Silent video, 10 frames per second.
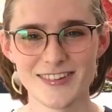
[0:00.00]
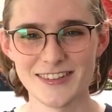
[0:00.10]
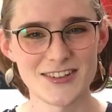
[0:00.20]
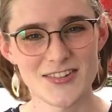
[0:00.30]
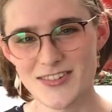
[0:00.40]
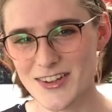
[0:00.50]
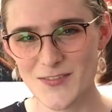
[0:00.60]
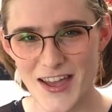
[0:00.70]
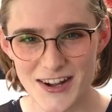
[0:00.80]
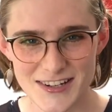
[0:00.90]
little stick
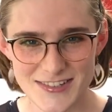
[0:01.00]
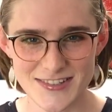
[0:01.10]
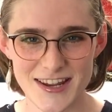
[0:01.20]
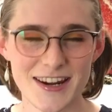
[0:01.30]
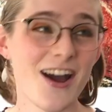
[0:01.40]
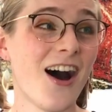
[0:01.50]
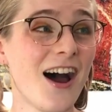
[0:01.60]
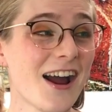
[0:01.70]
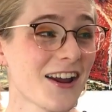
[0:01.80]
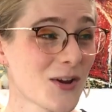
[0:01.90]
man and he's saying,
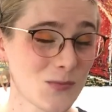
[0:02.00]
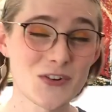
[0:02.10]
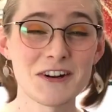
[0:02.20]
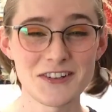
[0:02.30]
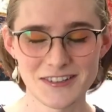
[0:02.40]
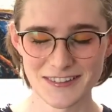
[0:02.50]
hi, I'm Richard.